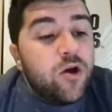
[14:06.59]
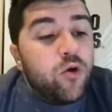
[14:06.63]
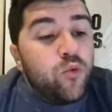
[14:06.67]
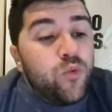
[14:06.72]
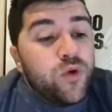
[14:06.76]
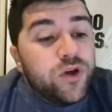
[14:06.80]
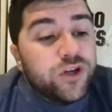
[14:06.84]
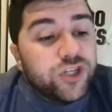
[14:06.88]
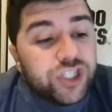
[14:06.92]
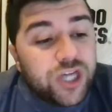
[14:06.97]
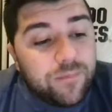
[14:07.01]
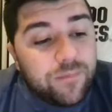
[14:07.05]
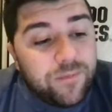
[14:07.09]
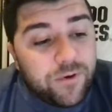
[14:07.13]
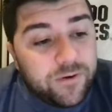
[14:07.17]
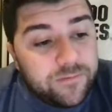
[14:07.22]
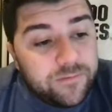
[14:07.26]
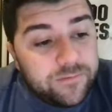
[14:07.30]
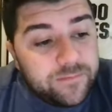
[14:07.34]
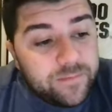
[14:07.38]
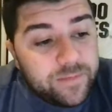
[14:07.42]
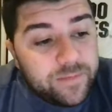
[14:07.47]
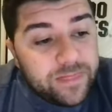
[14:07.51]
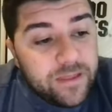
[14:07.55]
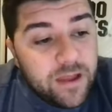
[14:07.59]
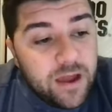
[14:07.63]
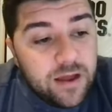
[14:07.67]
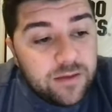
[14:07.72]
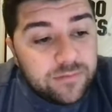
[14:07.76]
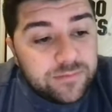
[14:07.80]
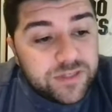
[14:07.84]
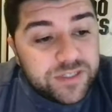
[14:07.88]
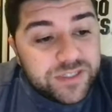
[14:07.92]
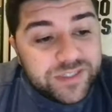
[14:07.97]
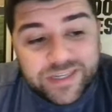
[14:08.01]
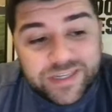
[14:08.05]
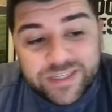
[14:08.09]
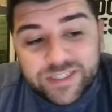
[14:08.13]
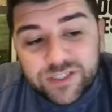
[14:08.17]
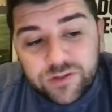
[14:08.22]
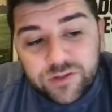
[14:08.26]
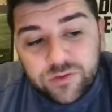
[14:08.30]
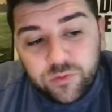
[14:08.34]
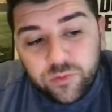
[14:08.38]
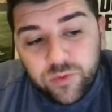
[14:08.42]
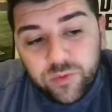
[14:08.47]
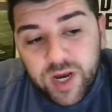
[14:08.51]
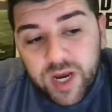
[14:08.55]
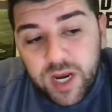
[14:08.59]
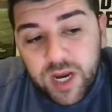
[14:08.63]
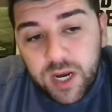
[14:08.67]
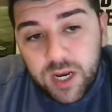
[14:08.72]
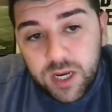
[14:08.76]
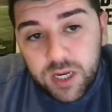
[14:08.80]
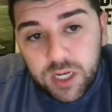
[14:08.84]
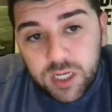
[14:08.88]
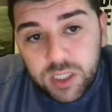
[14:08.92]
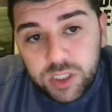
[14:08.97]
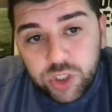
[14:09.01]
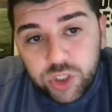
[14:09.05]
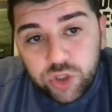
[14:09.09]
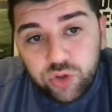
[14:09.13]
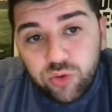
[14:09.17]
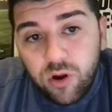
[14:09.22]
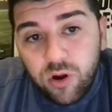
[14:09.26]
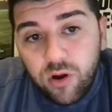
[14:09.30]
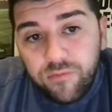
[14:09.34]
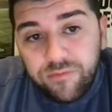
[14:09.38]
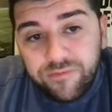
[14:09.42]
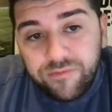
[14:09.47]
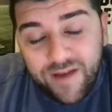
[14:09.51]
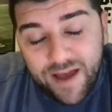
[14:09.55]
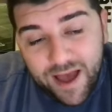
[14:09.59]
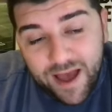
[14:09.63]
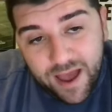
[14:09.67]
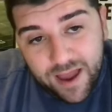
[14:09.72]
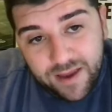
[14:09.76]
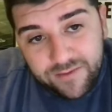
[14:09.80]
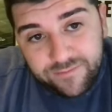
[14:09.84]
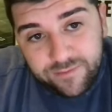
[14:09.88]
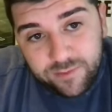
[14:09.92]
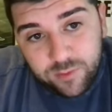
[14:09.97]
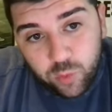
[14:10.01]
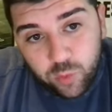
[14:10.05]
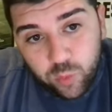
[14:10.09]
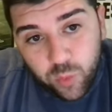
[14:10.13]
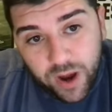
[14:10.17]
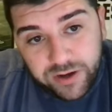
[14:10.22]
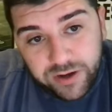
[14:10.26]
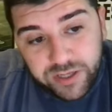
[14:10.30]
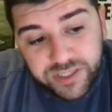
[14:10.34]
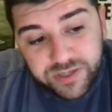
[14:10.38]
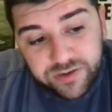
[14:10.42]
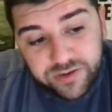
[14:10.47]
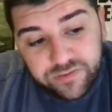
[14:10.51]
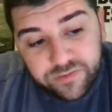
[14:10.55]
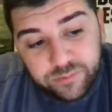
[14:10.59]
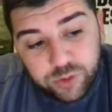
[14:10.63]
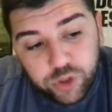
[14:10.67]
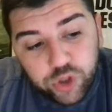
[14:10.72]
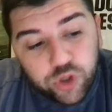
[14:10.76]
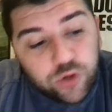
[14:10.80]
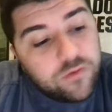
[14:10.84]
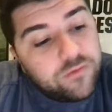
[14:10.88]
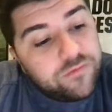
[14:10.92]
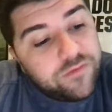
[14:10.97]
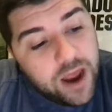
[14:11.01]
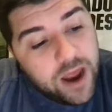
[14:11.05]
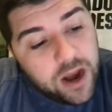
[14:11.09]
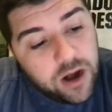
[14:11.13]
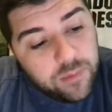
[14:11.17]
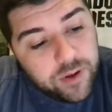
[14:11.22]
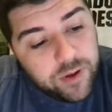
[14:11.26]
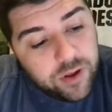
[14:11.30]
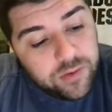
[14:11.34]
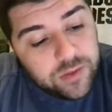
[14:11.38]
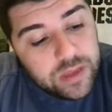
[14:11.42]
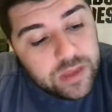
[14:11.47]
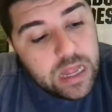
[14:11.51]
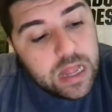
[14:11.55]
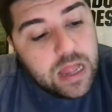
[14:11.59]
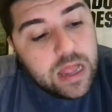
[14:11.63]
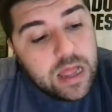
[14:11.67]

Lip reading: Will Shepard, 6'3", 205, wide receiver from Vanderbilt.